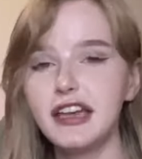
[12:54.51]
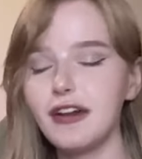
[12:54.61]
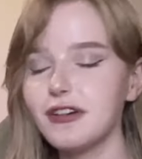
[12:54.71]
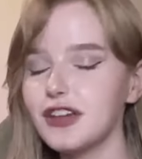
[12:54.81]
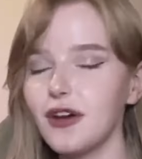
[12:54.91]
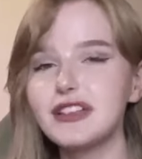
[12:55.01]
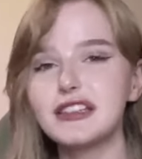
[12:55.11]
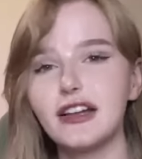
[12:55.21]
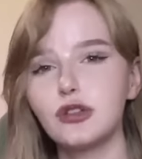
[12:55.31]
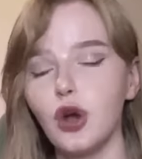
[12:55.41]
Kirito
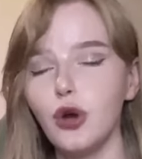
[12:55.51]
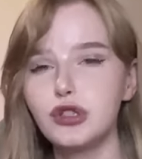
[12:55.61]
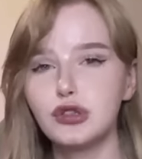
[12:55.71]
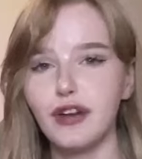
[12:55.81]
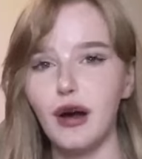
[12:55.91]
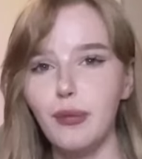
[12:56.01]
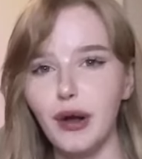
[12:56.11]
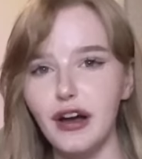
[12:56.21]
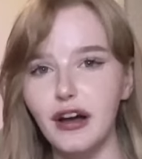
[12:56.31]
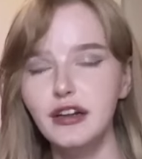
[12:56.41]
is like toast without
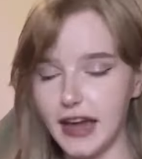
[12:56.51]
butter.